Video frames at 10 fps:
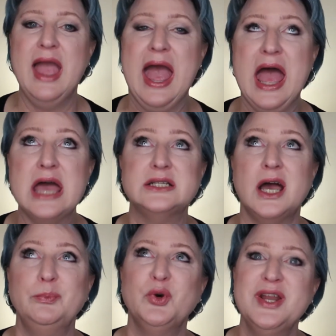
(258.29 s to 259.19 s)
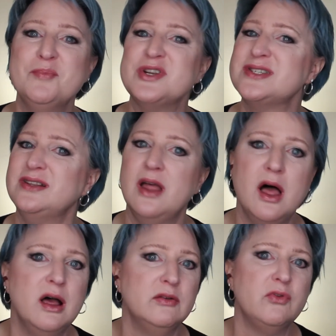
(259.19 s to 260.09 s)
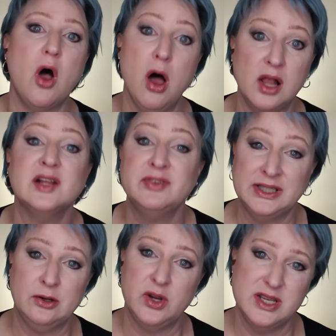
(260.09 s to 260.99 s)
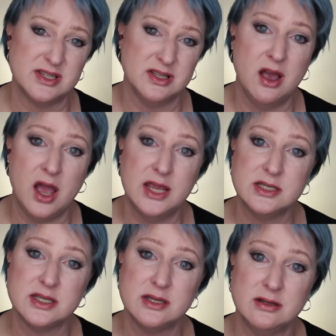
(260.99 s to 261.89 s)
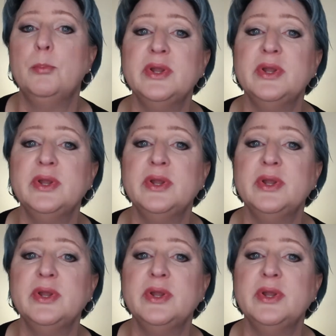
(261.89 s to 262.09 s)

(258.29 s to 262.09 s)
And I pretty much love all of Illyria's lines.